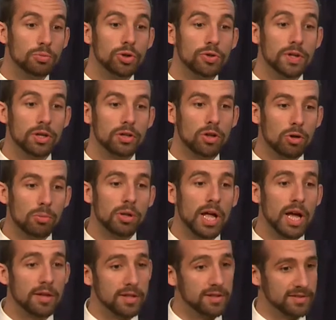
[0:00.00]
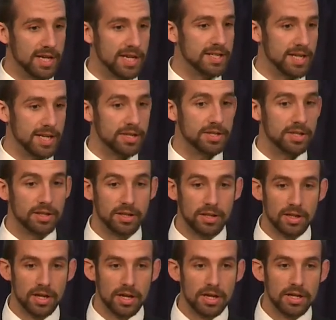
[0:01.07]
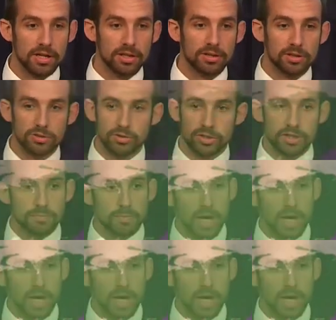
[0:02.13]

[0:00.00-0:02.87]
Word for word: improving global health and sanitation. So this